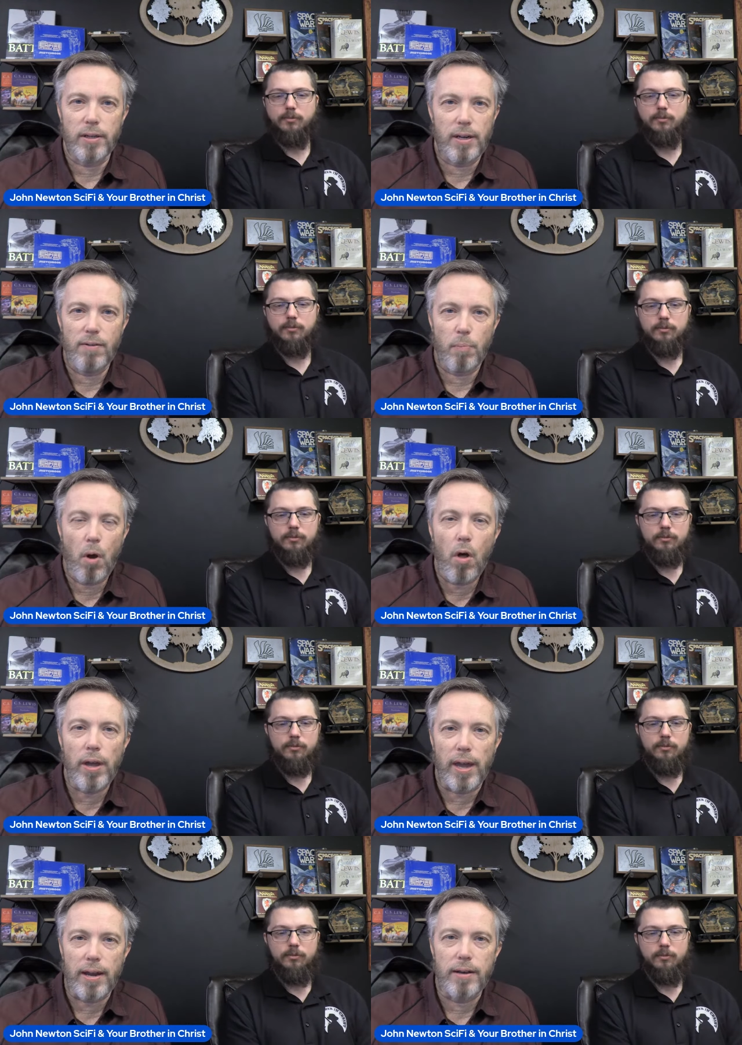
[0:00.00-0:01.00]
Speaker 1: that even Paul
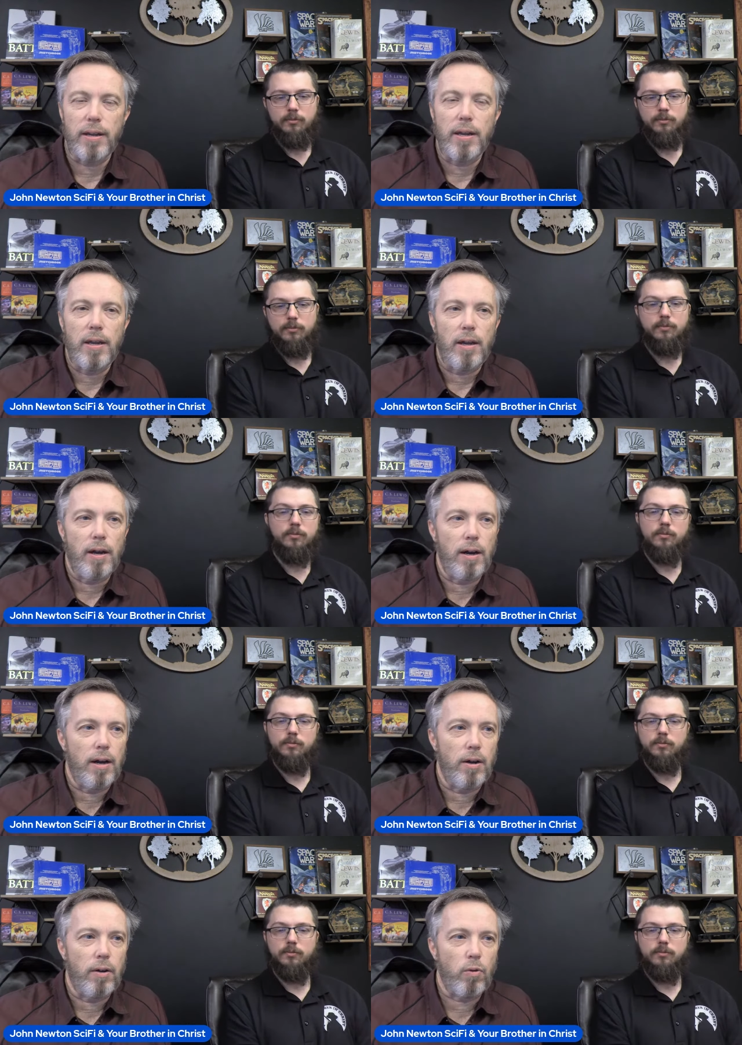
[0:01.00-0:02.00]
had,
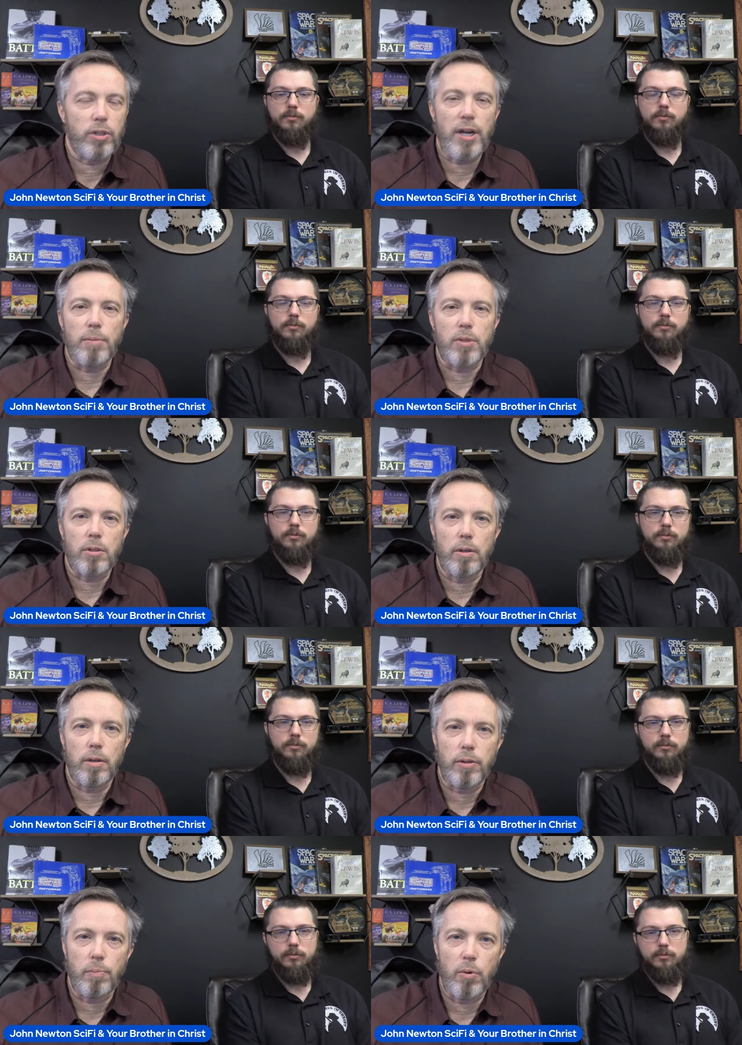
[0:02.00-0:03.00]
uh, or James,
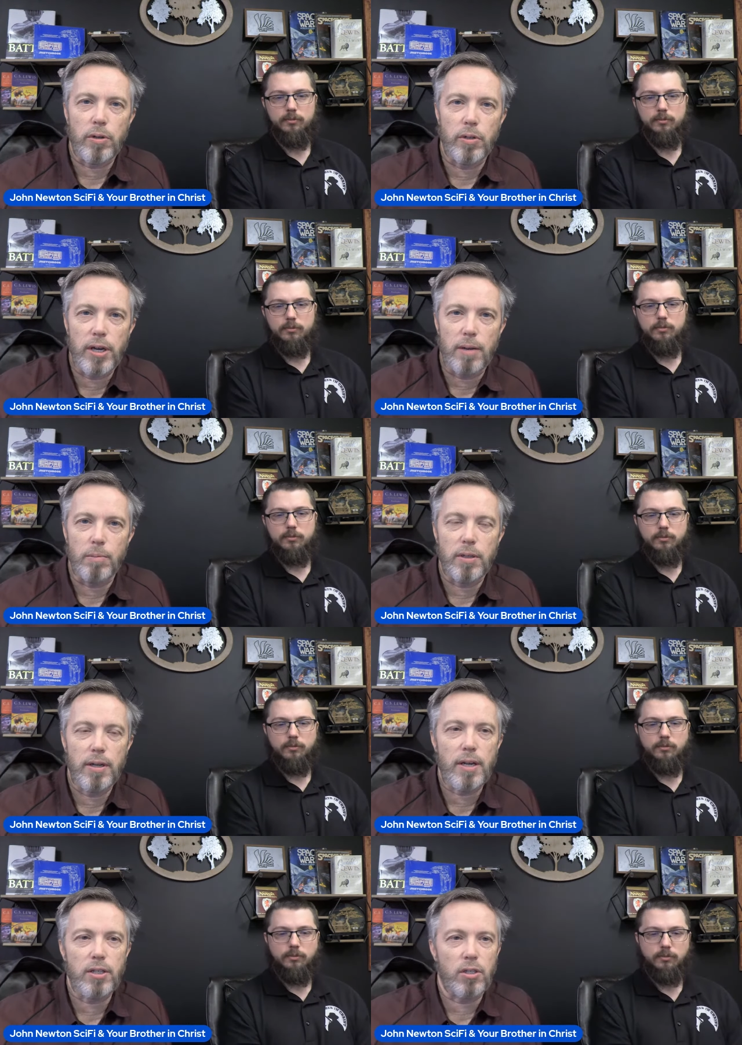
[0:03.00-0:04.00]
the the book of James,
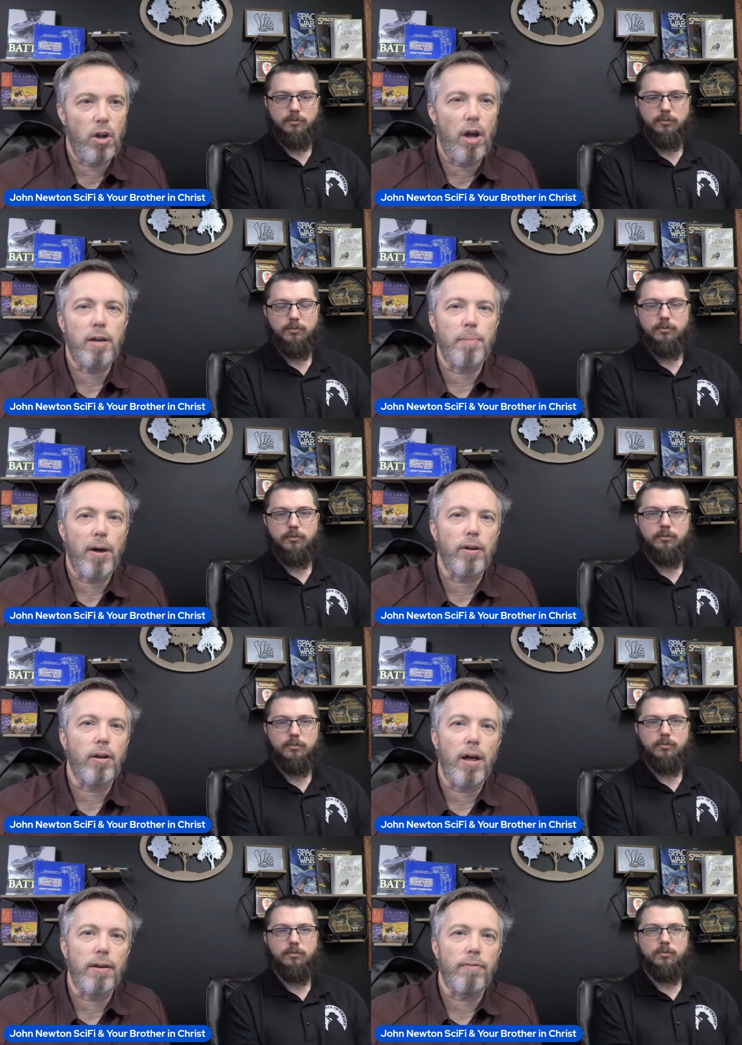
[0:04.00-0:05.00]
it doesn't talk about a
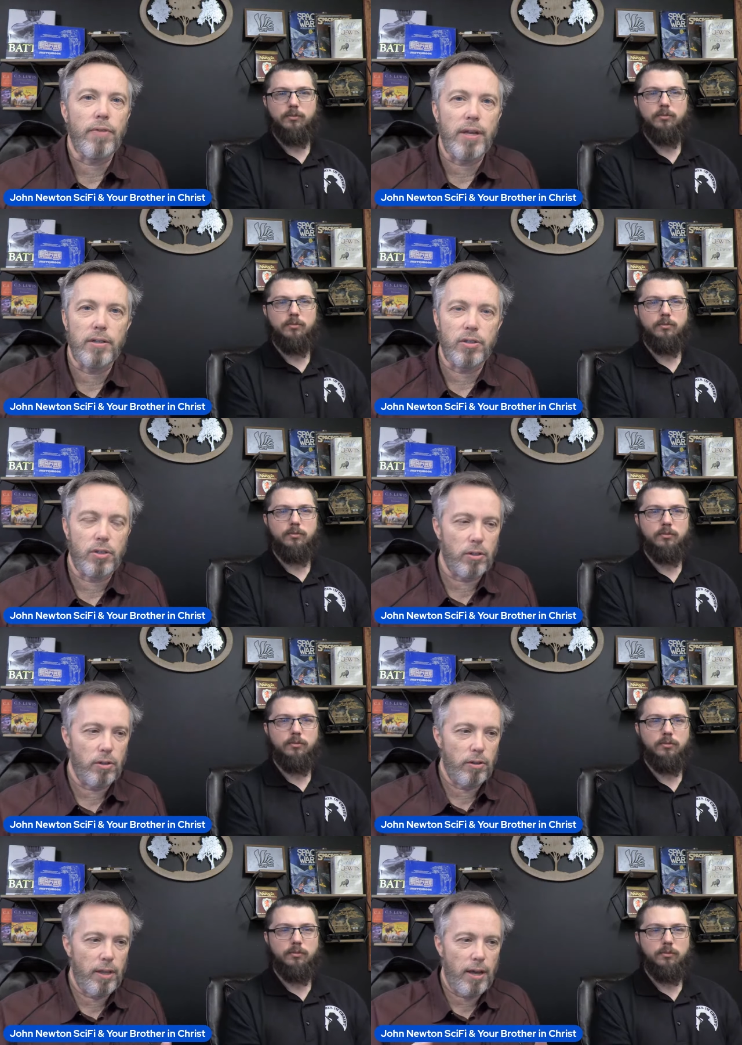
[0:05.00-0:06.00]
lot of things
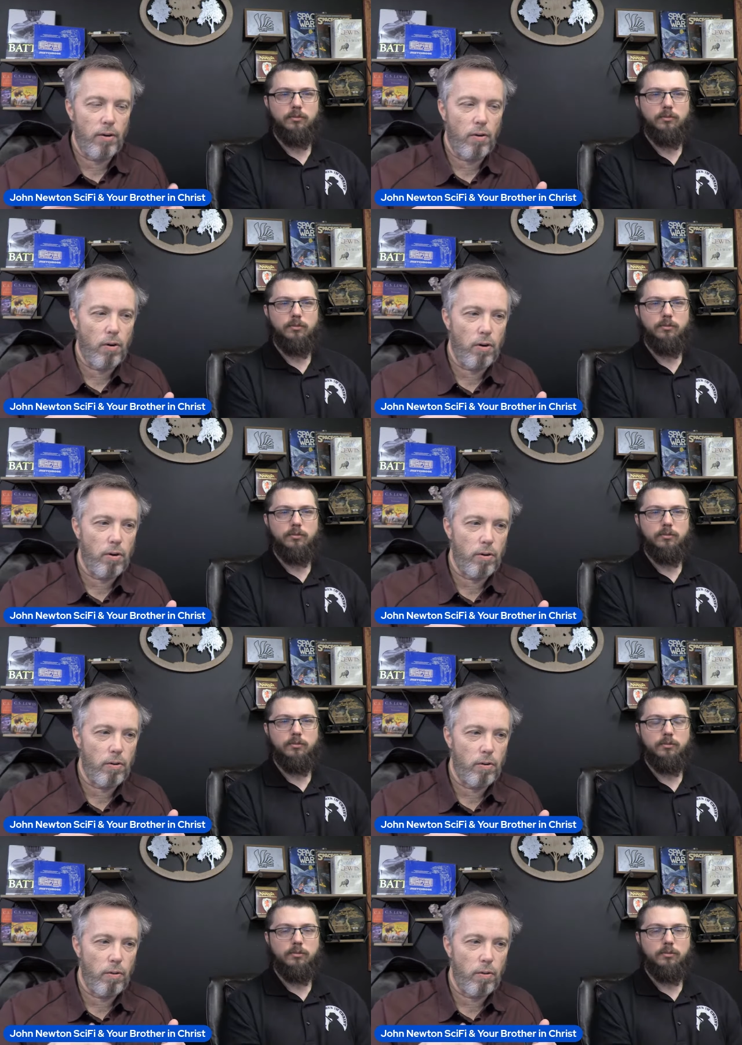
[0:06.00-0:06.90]
that are